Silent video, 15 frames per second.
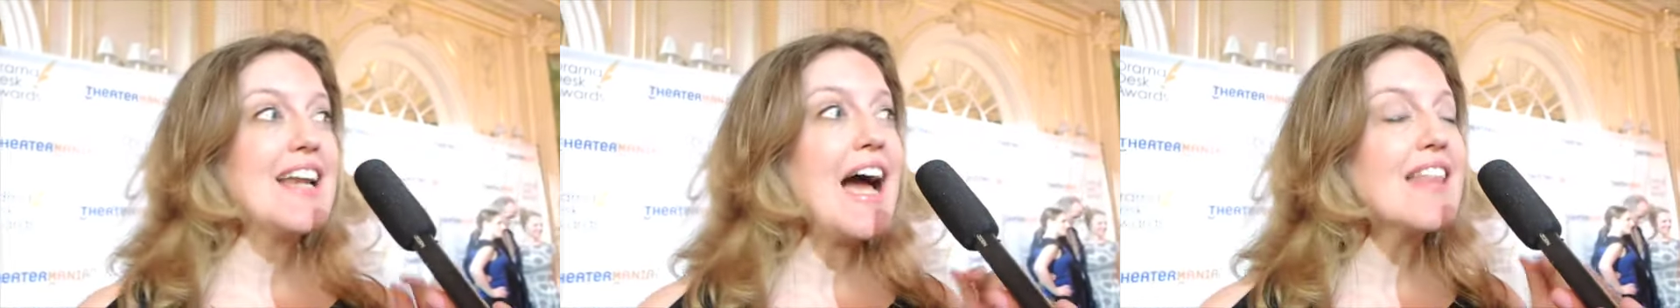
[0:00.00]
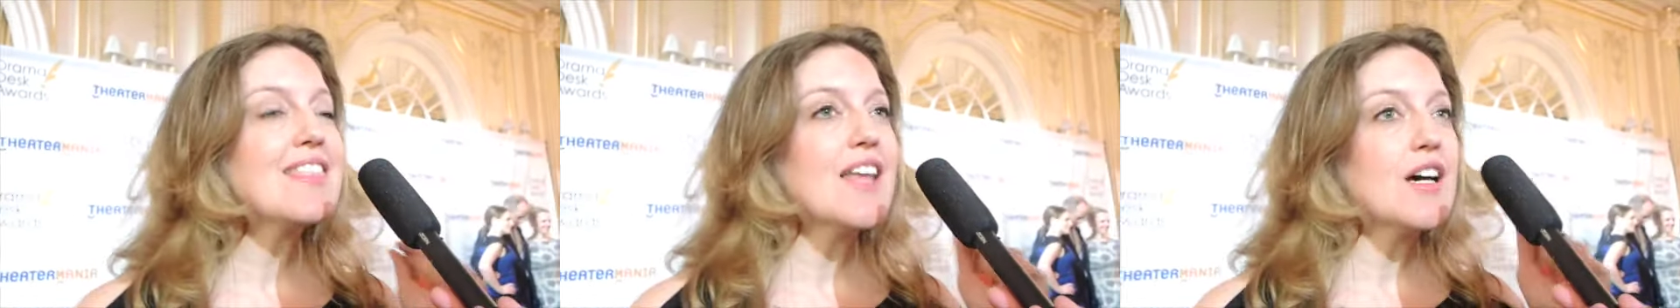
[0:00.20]
And
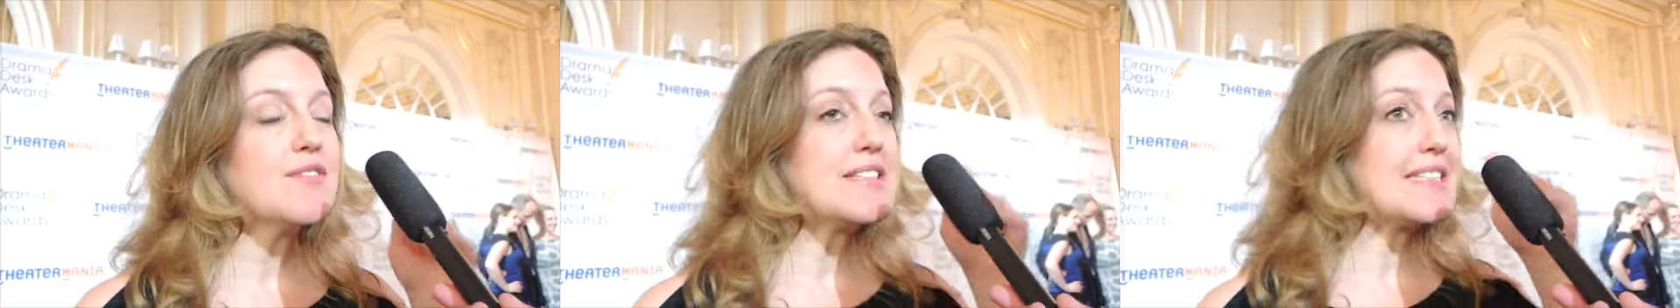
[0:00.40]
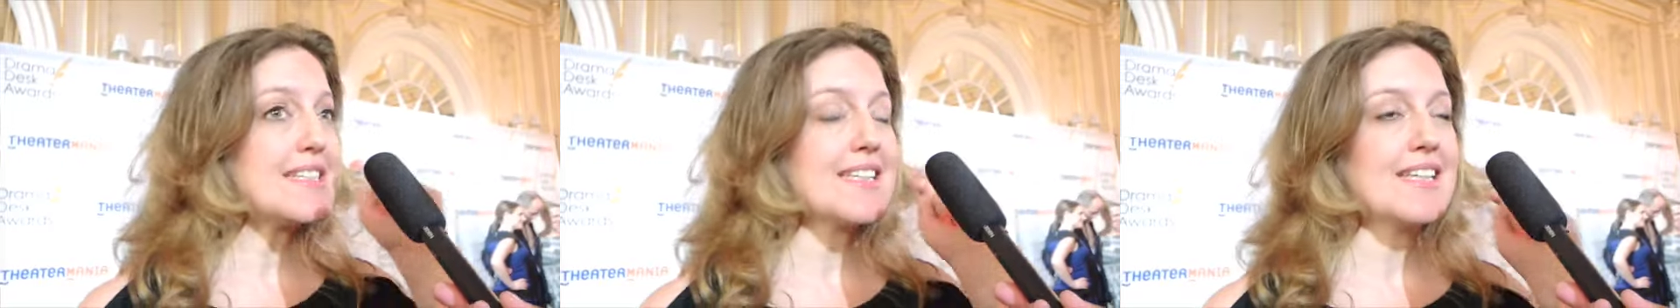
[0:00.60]
I
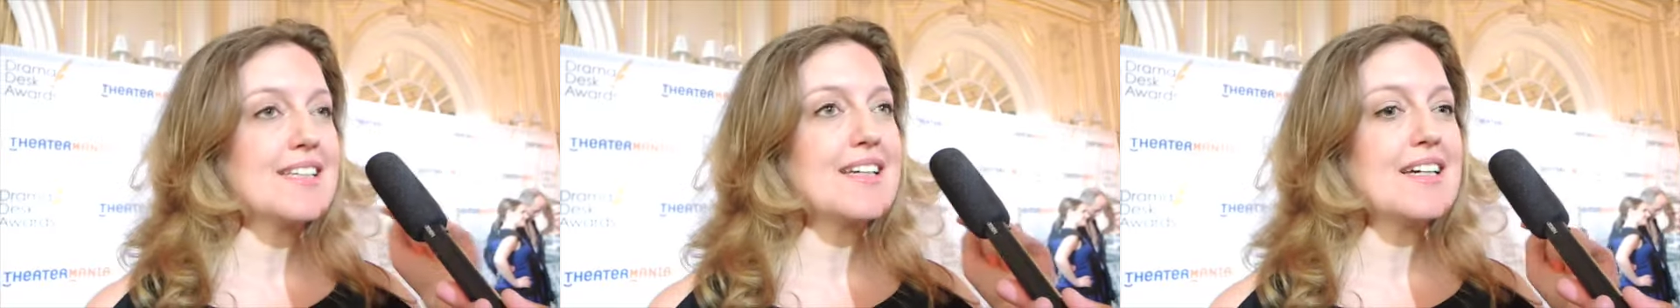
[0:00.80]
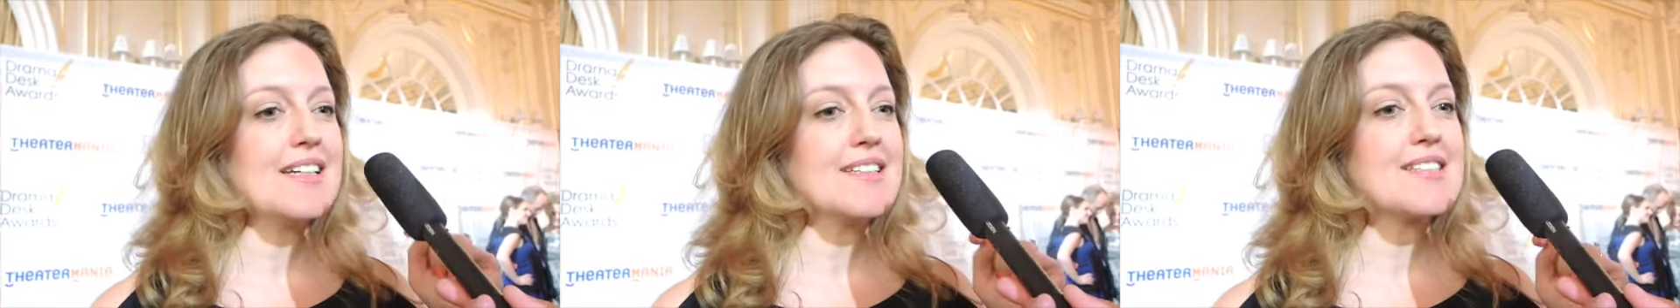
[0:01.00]
loved
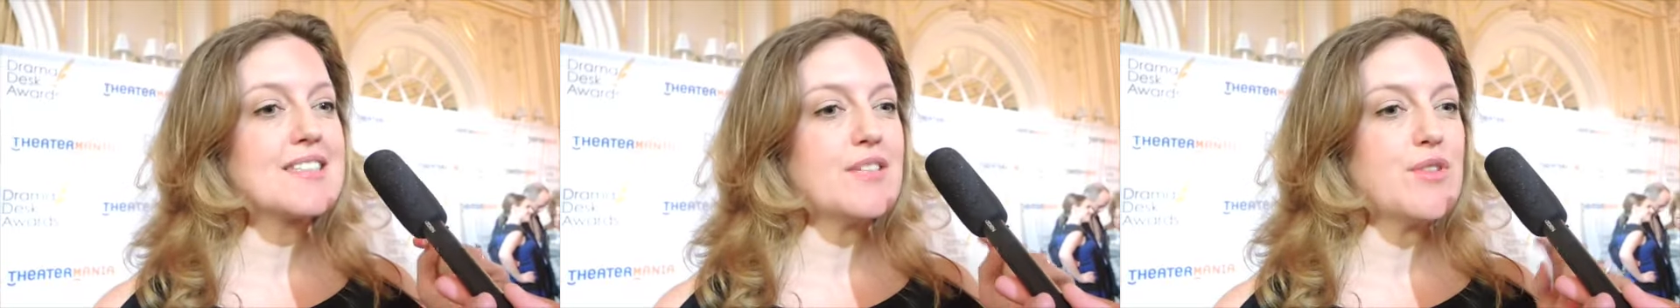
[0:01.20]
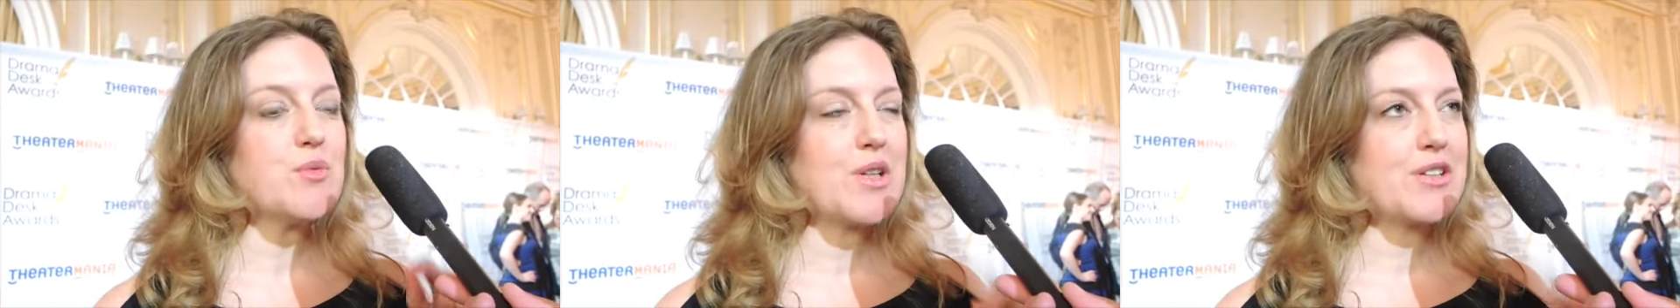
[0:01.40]
singing uh,
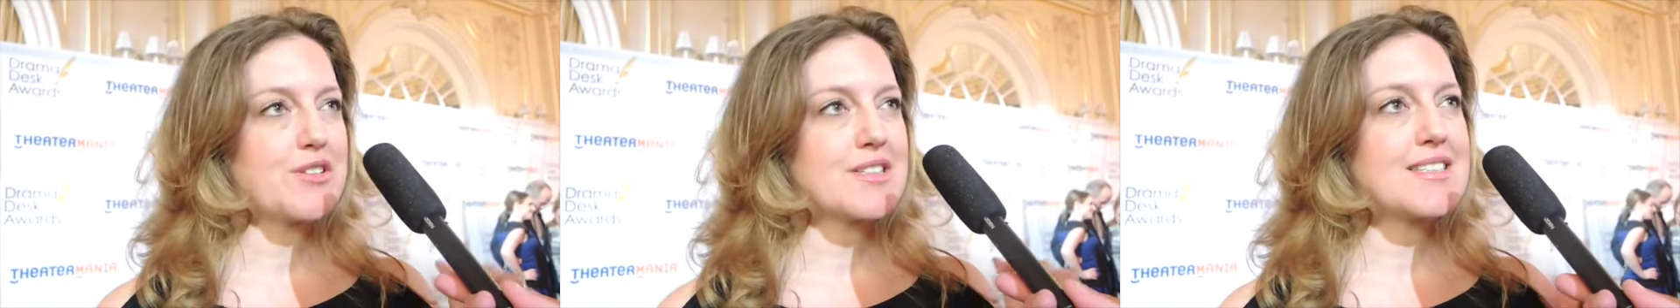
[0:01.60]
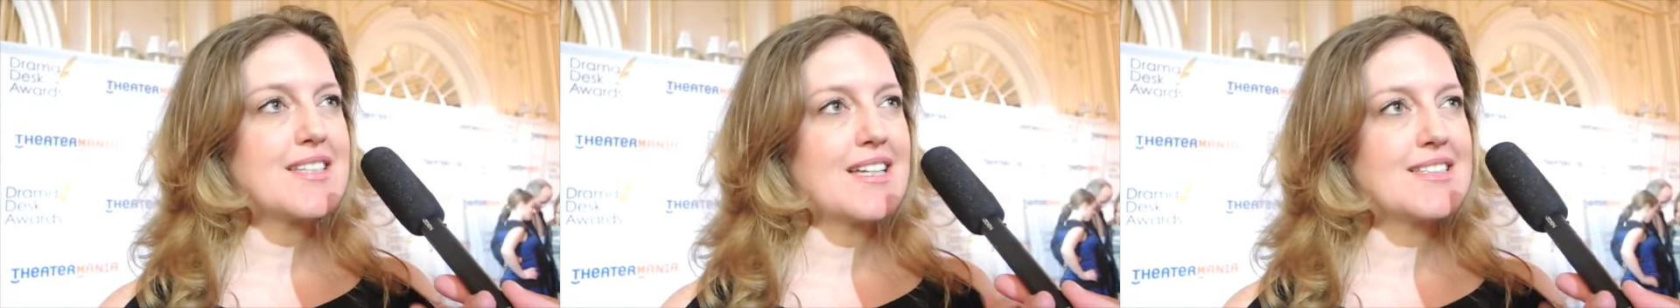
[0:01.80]
Stevie
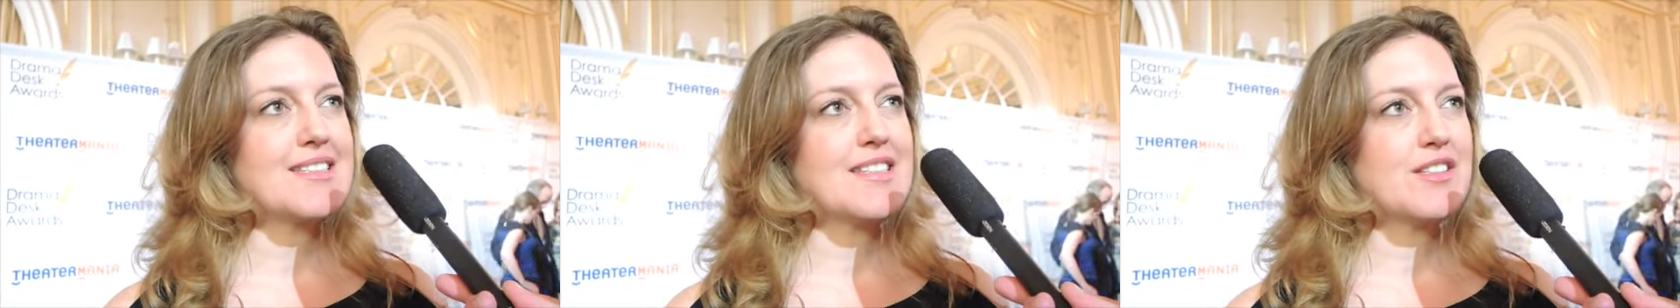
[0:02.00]
Wonder's Sign